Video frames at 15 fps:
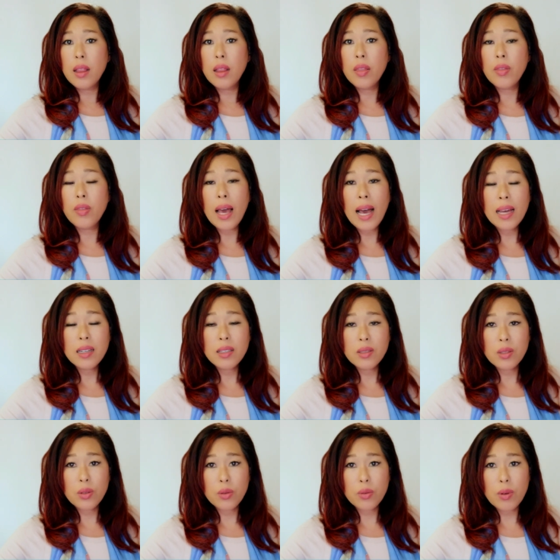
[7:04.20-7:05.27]
That
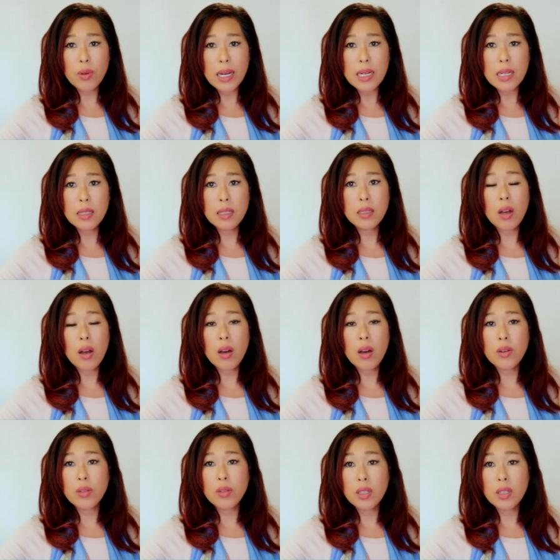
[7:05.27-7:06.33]
is the greatest
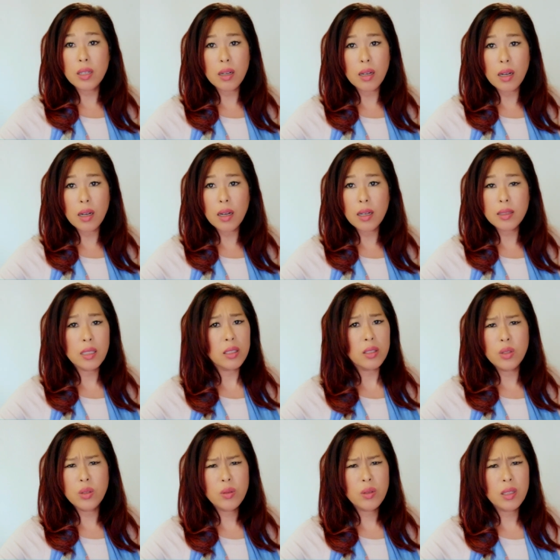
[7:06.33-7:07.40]
honor to God
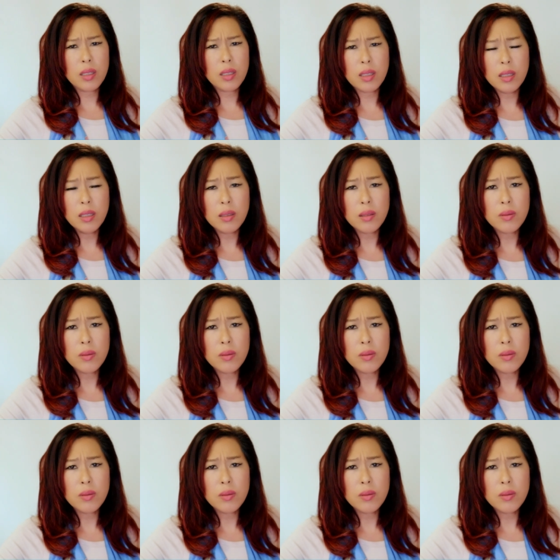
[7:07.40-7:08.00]
that you can give.